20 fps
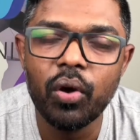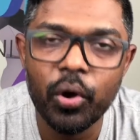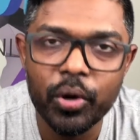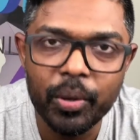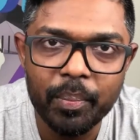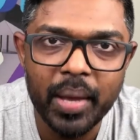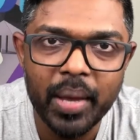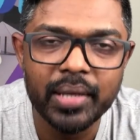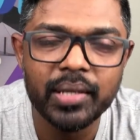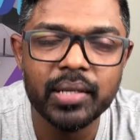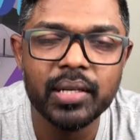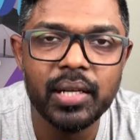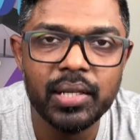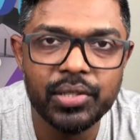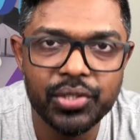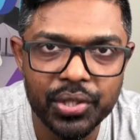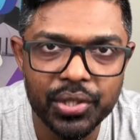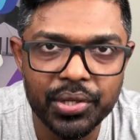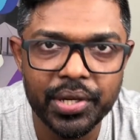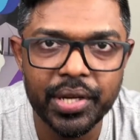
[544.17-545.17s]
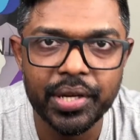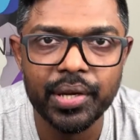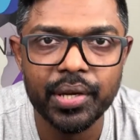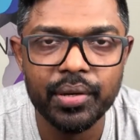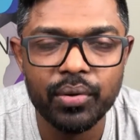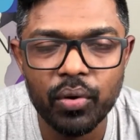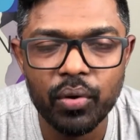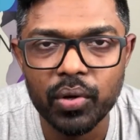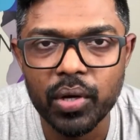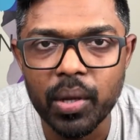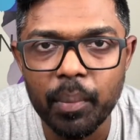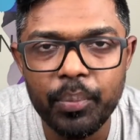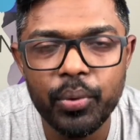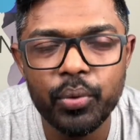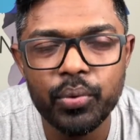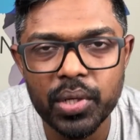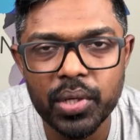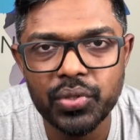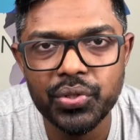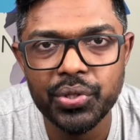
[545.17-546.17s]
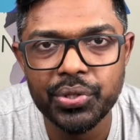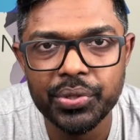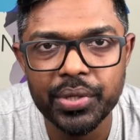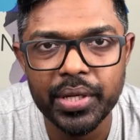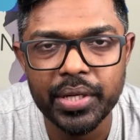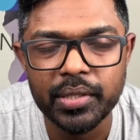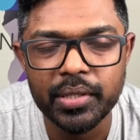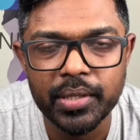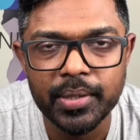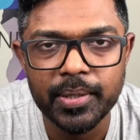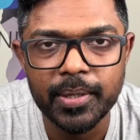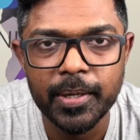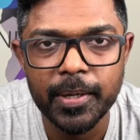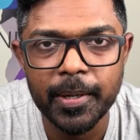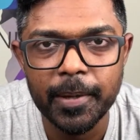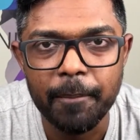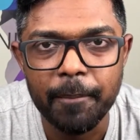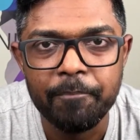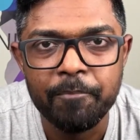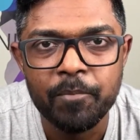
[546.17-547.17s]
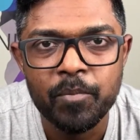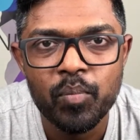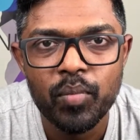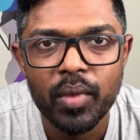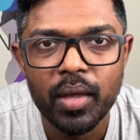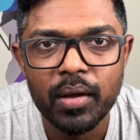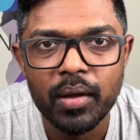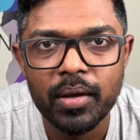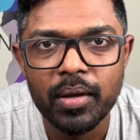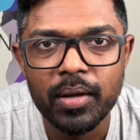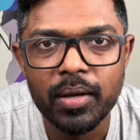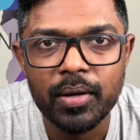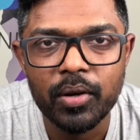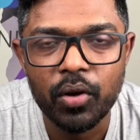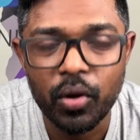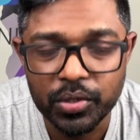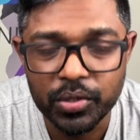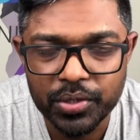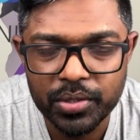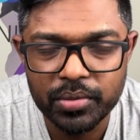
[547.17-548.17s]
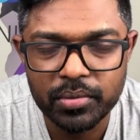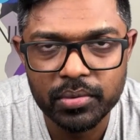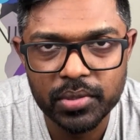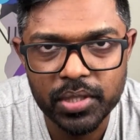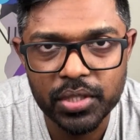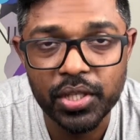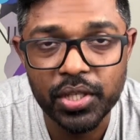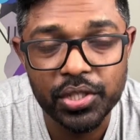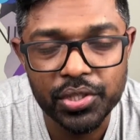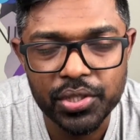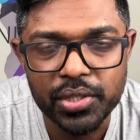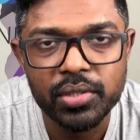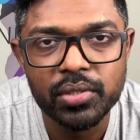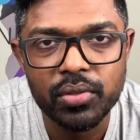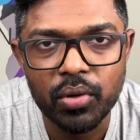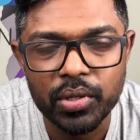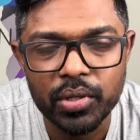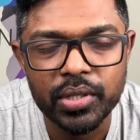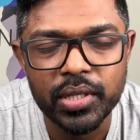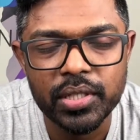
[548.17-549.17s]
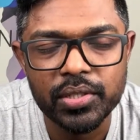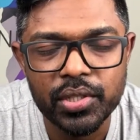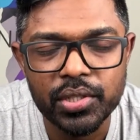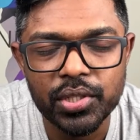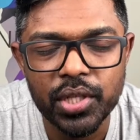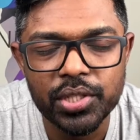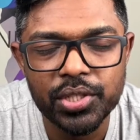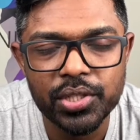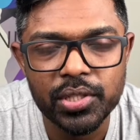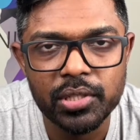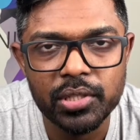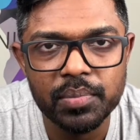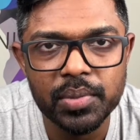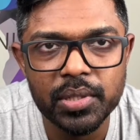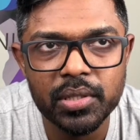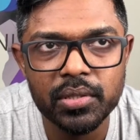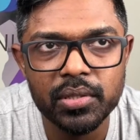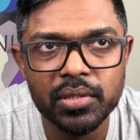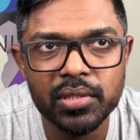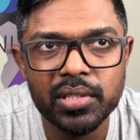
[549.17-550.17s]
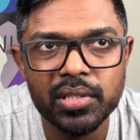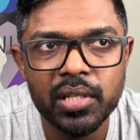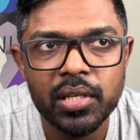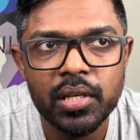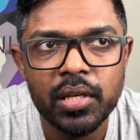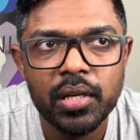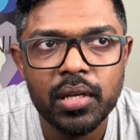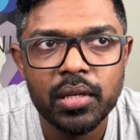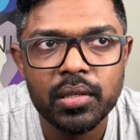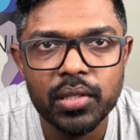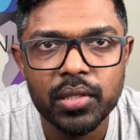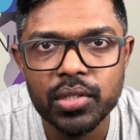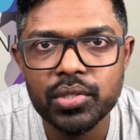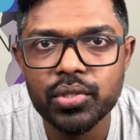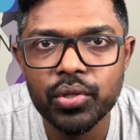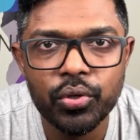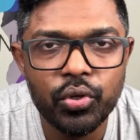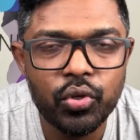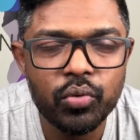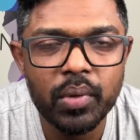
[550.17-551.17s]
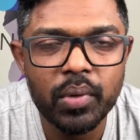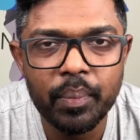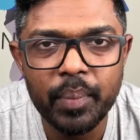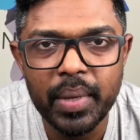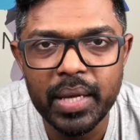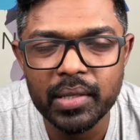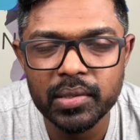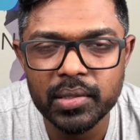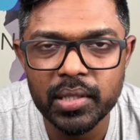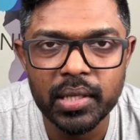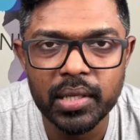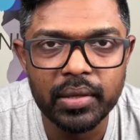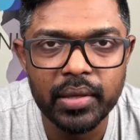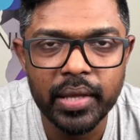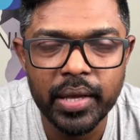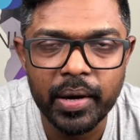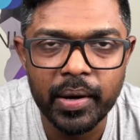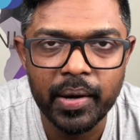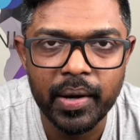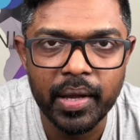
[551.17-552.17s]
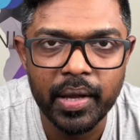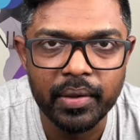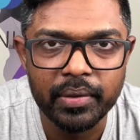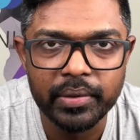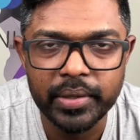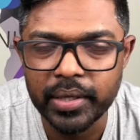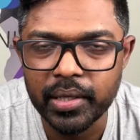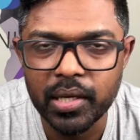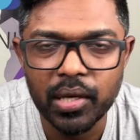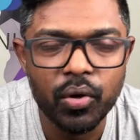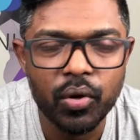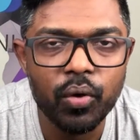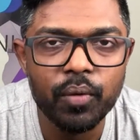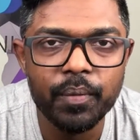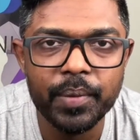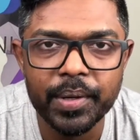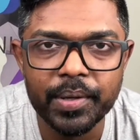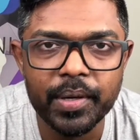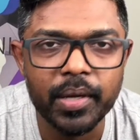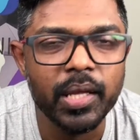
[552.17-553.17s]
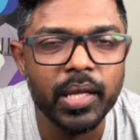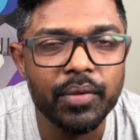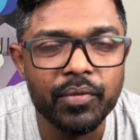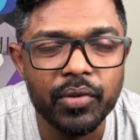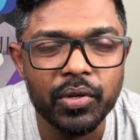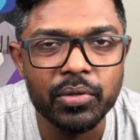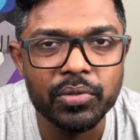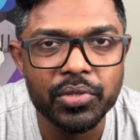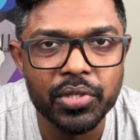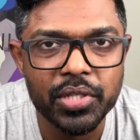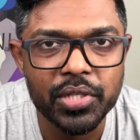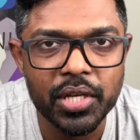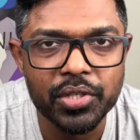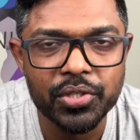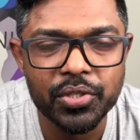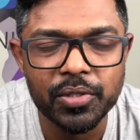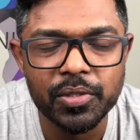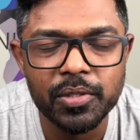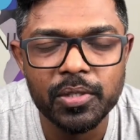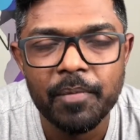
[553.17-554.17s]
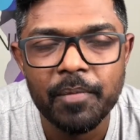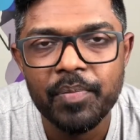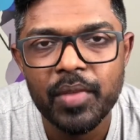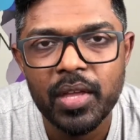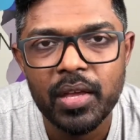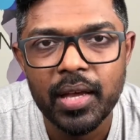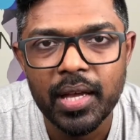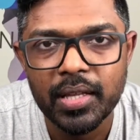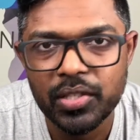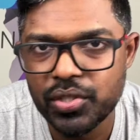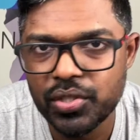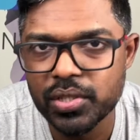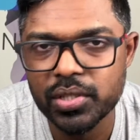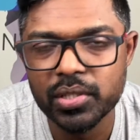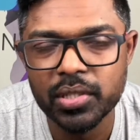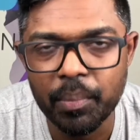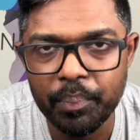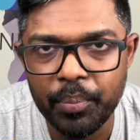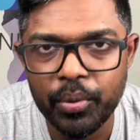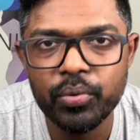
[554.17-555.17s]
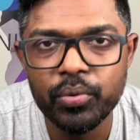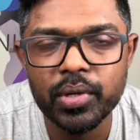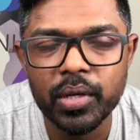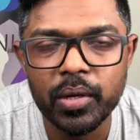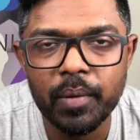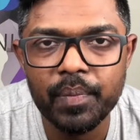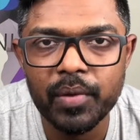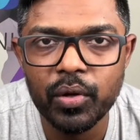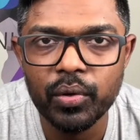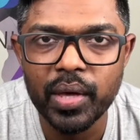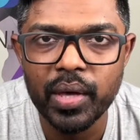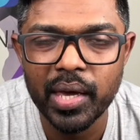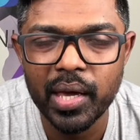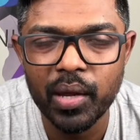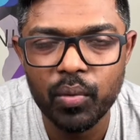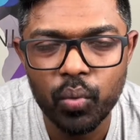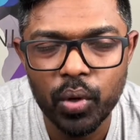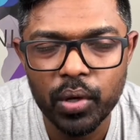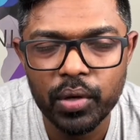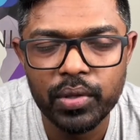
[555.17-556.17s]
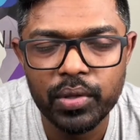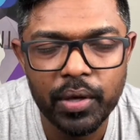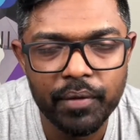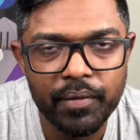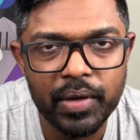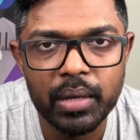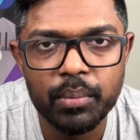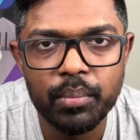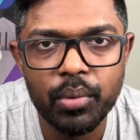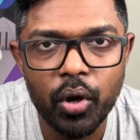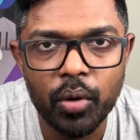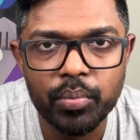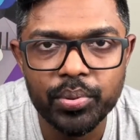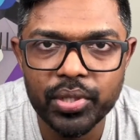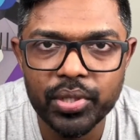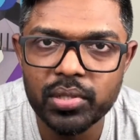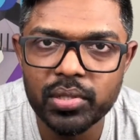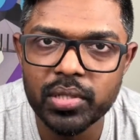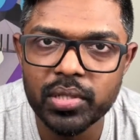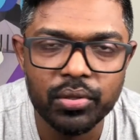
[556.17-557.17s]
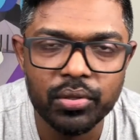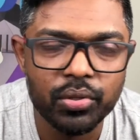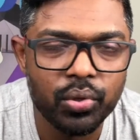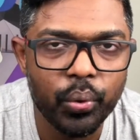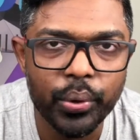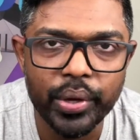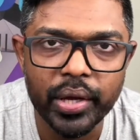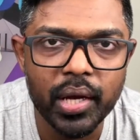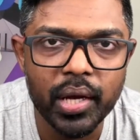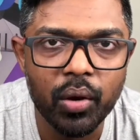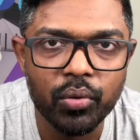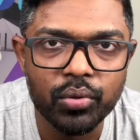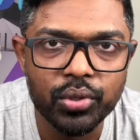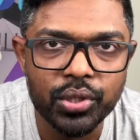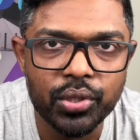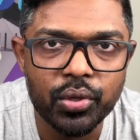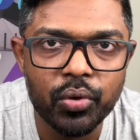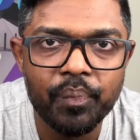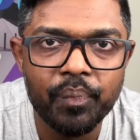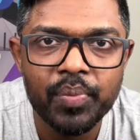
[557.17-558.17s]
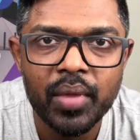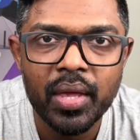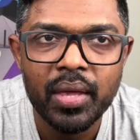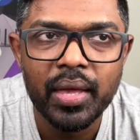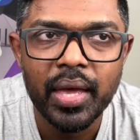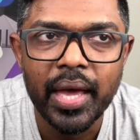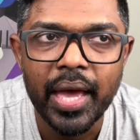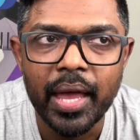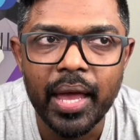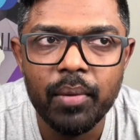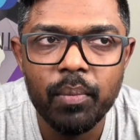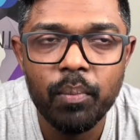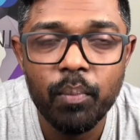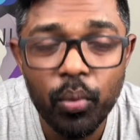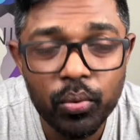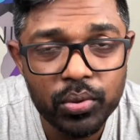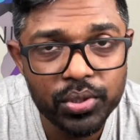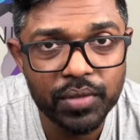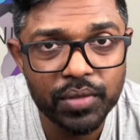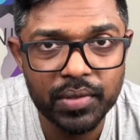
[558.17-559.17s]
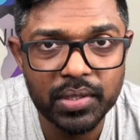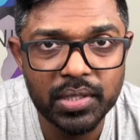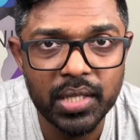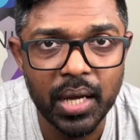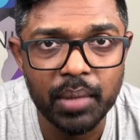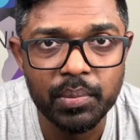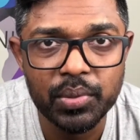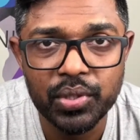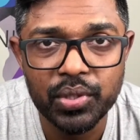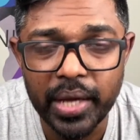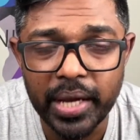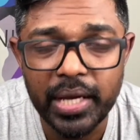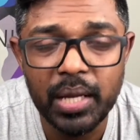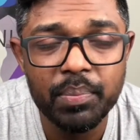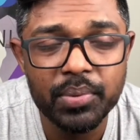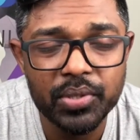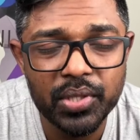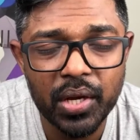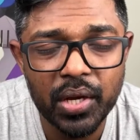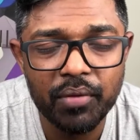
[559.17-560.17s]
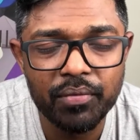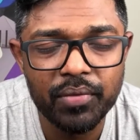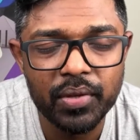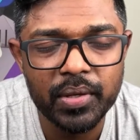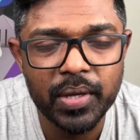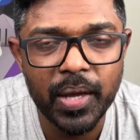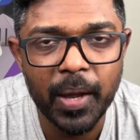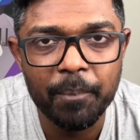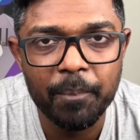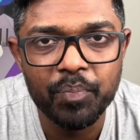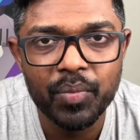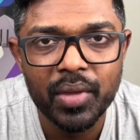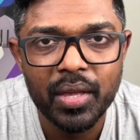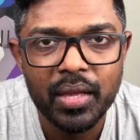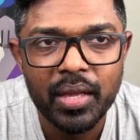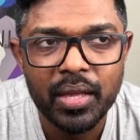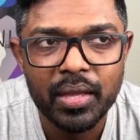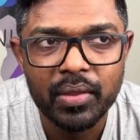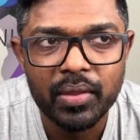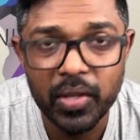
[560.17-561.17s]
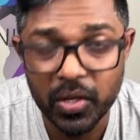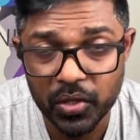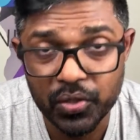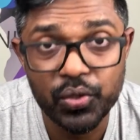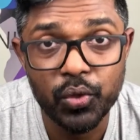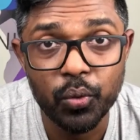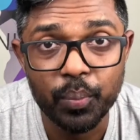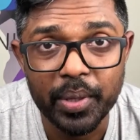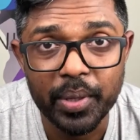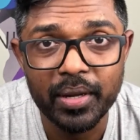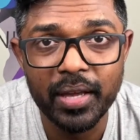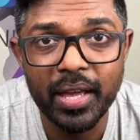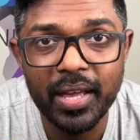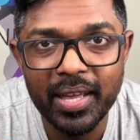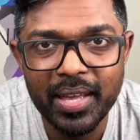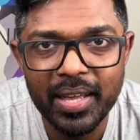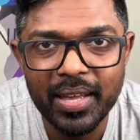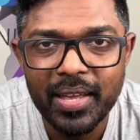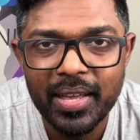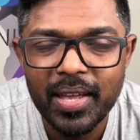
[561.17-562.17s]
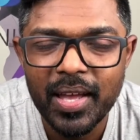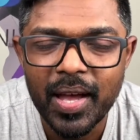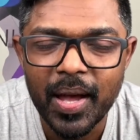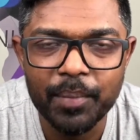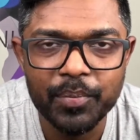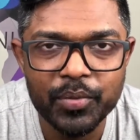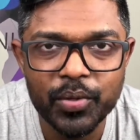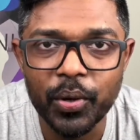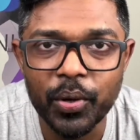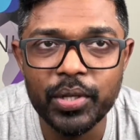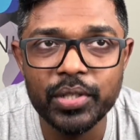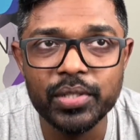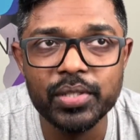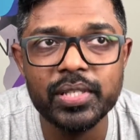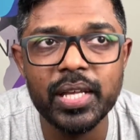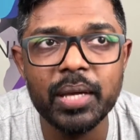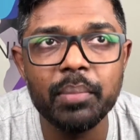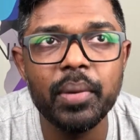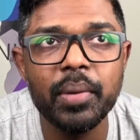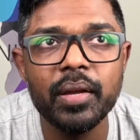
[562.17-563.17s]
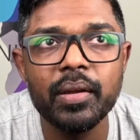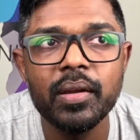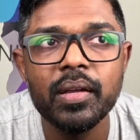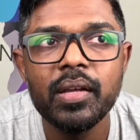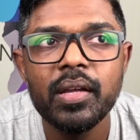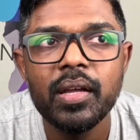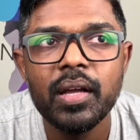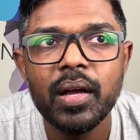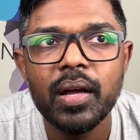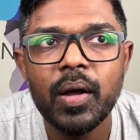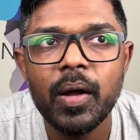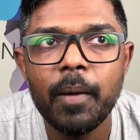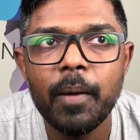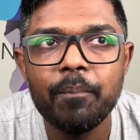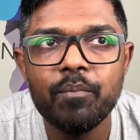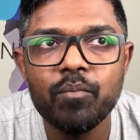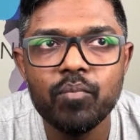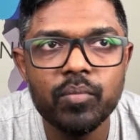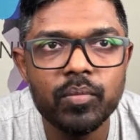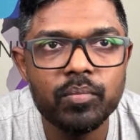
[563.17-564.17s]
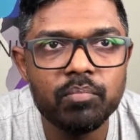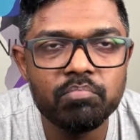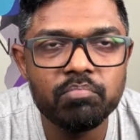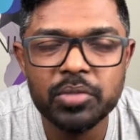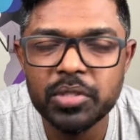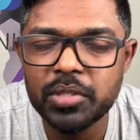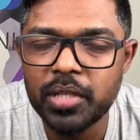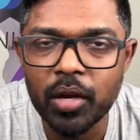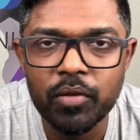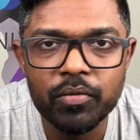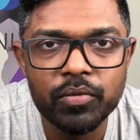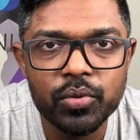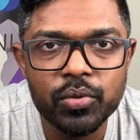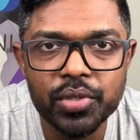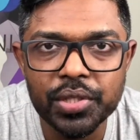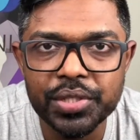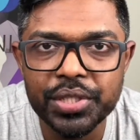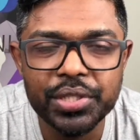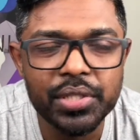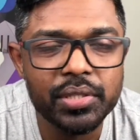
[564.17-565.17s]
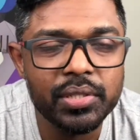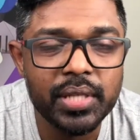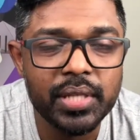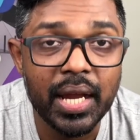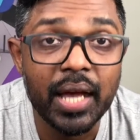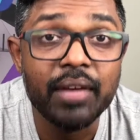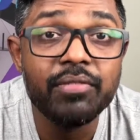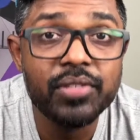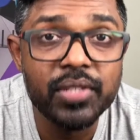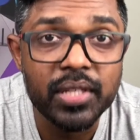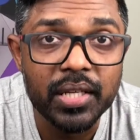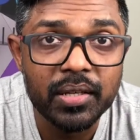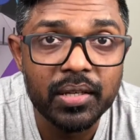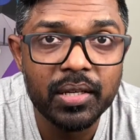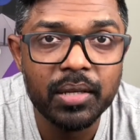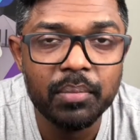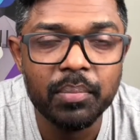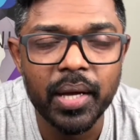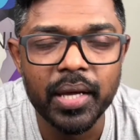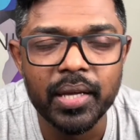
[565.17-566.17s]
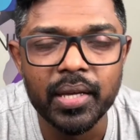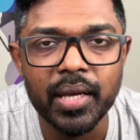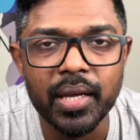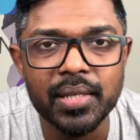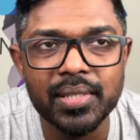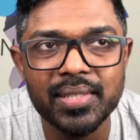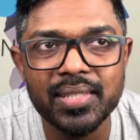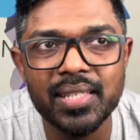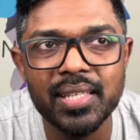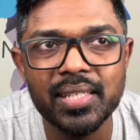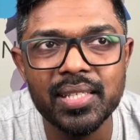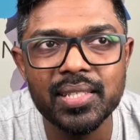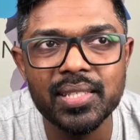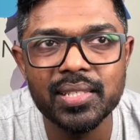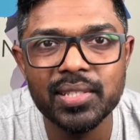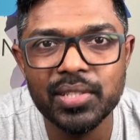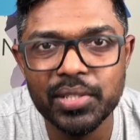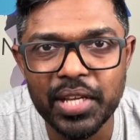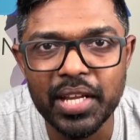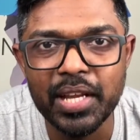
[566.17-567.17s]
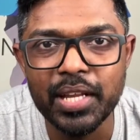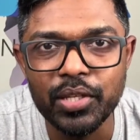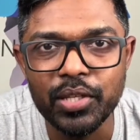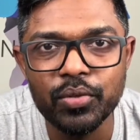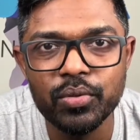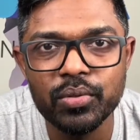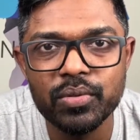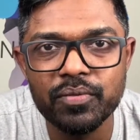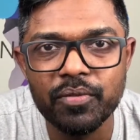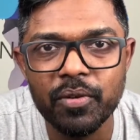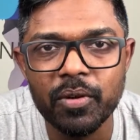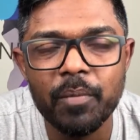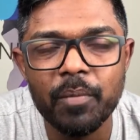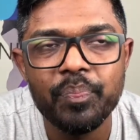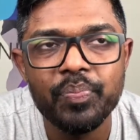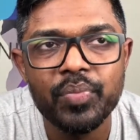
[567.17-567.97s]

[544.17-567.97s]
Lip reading: automatically generated or computer generated alternate suggestions, because there's no human being sitting there and thinking over it and giving you suggestions. It's just computer looking at what are the available options and throwing it out to you. And most of the times, 90% of the time, they're stupid. I'm sorry to say, but none of those suggestions that I've seen in my case is really useful.